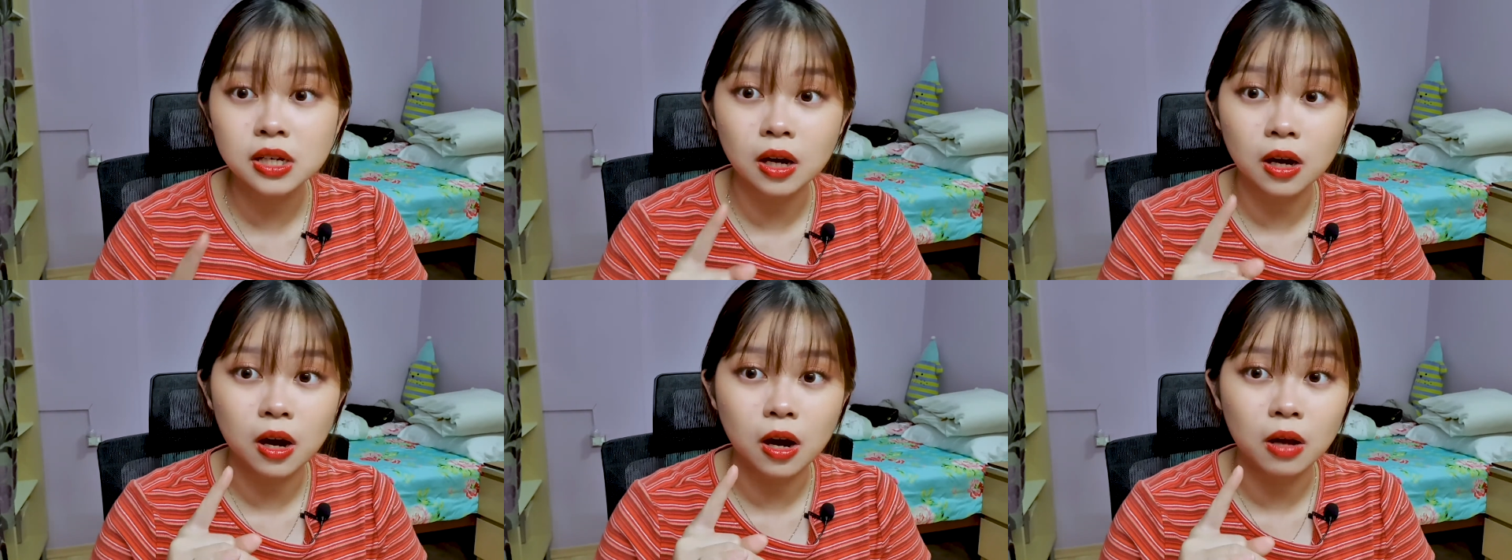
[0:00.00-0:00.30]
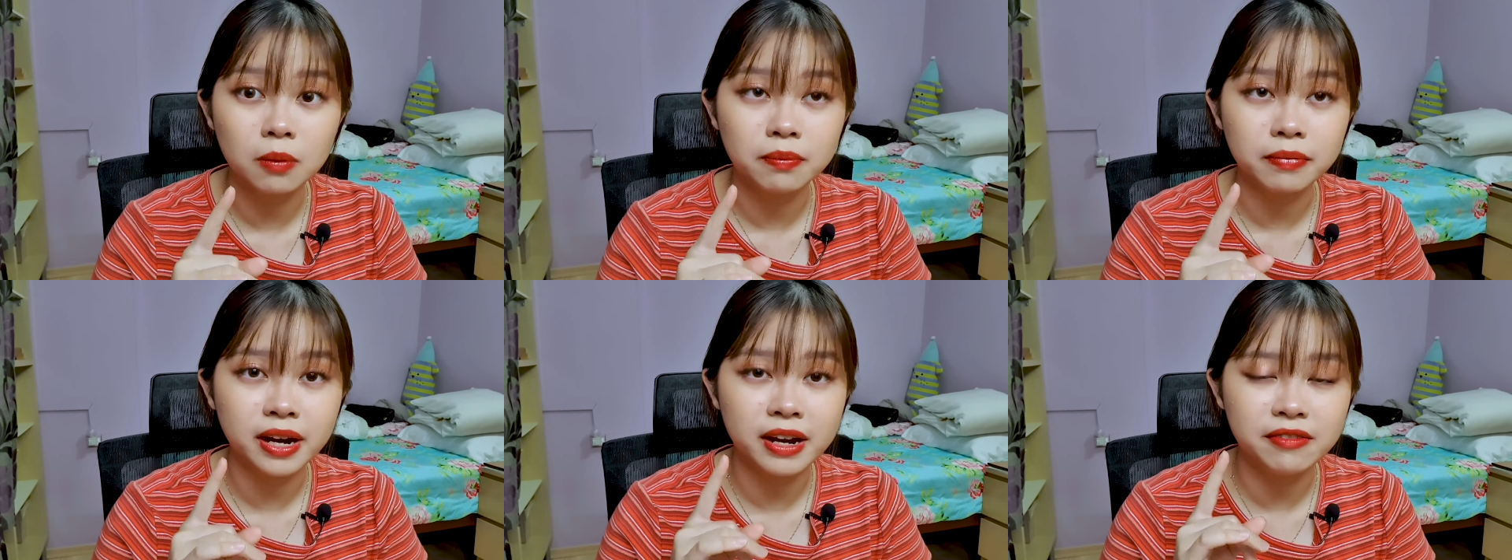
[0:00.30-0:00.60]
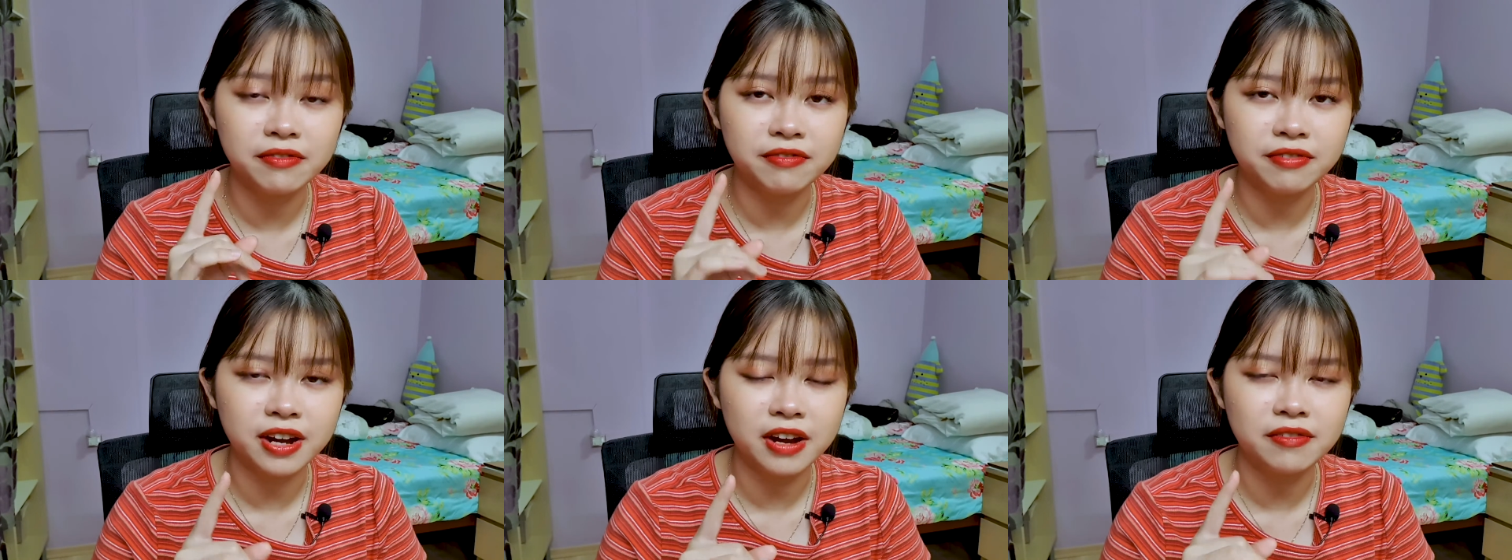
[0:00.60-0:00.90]
on my
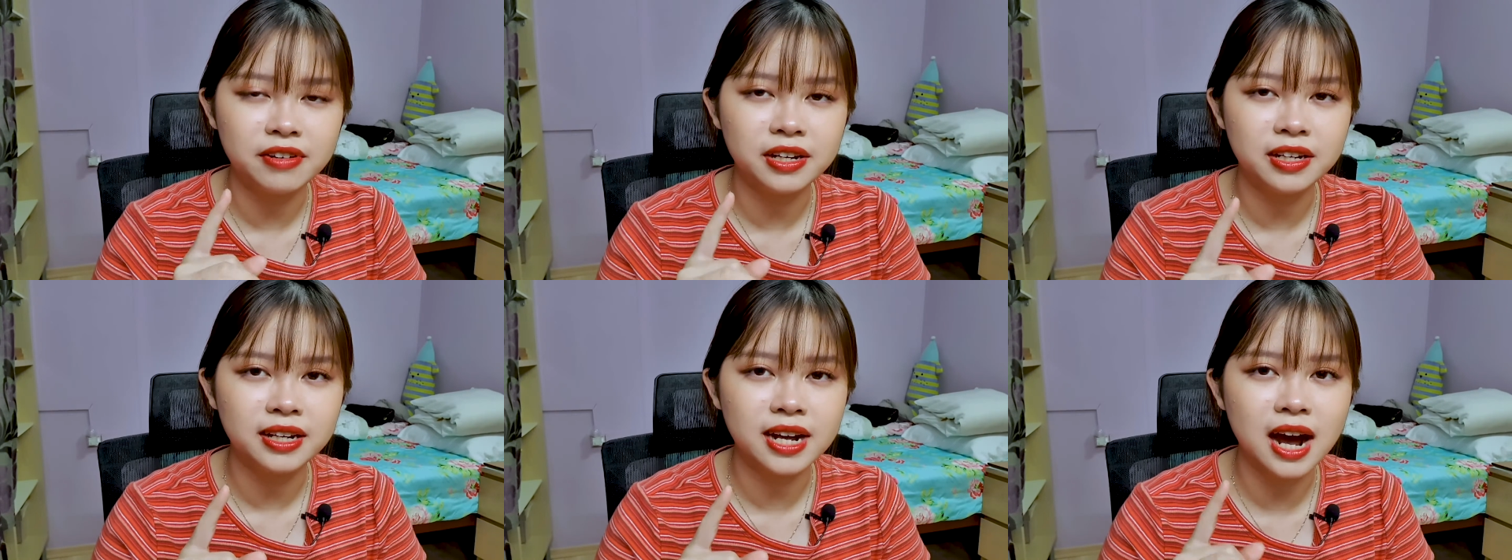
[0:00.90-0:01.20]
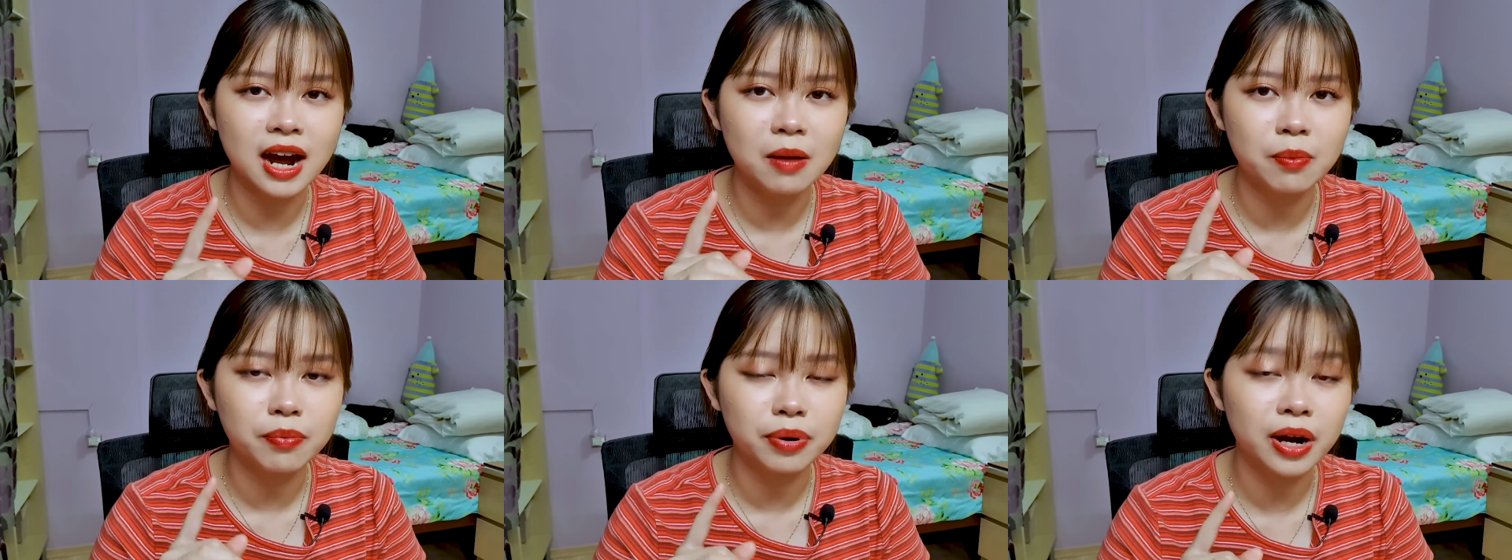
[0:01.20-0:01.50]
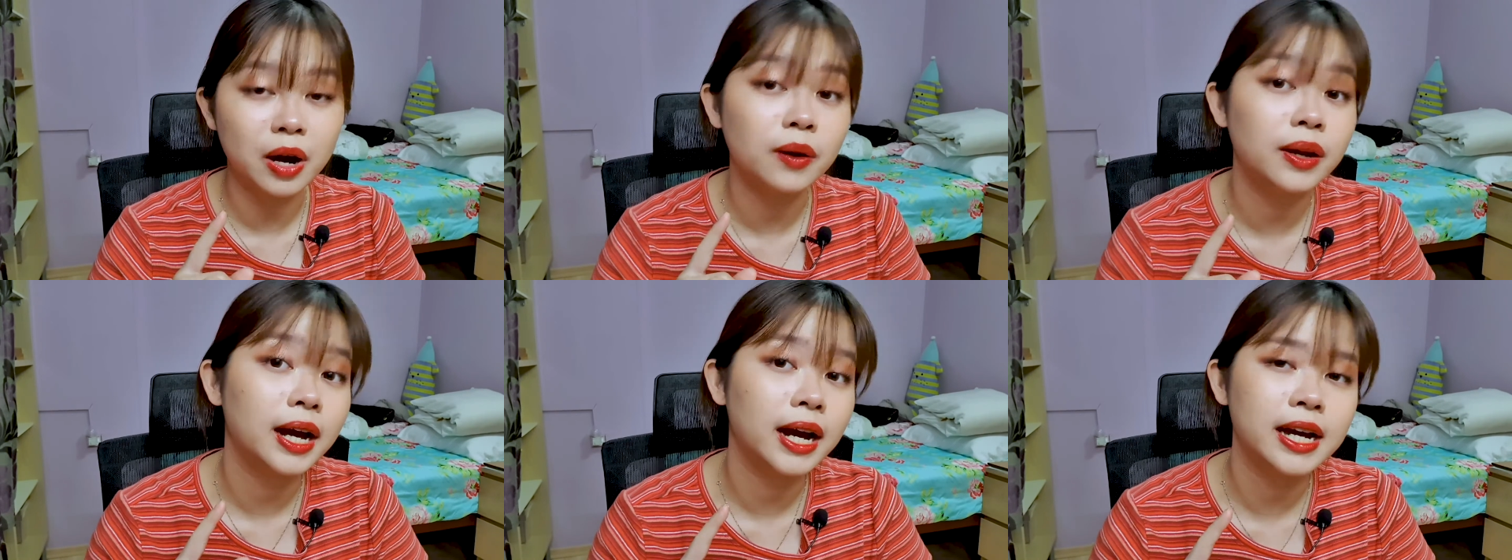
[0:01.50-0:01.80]
very dark
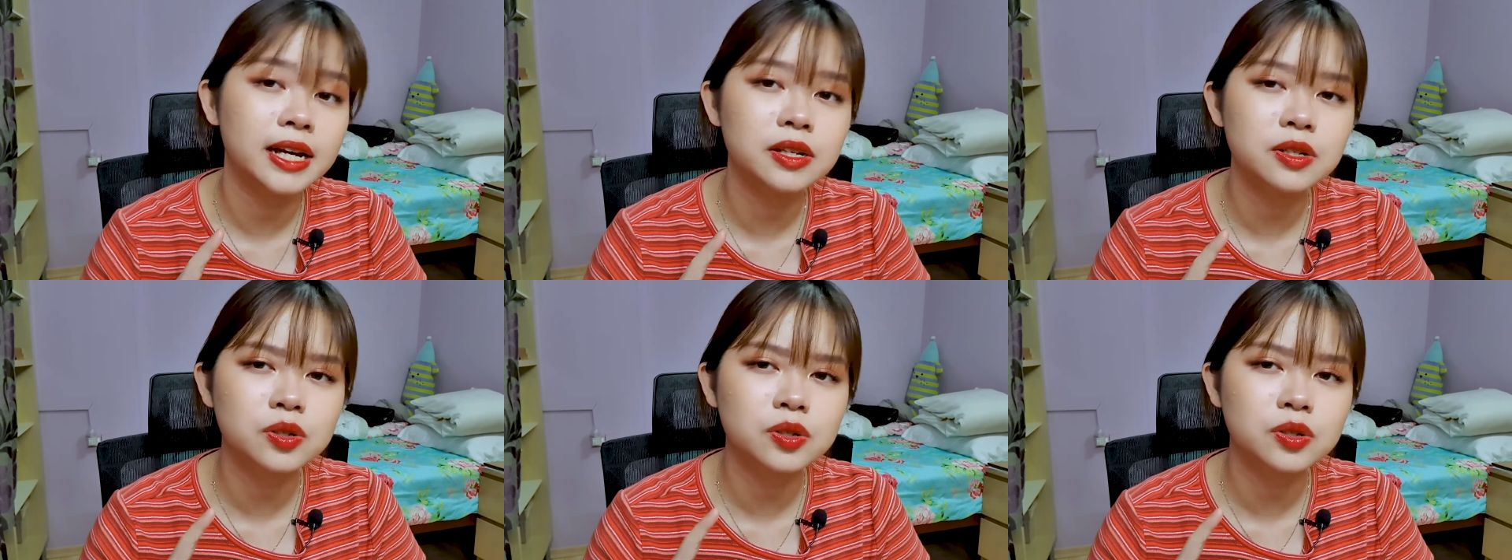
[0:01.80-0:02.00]
brown eyes.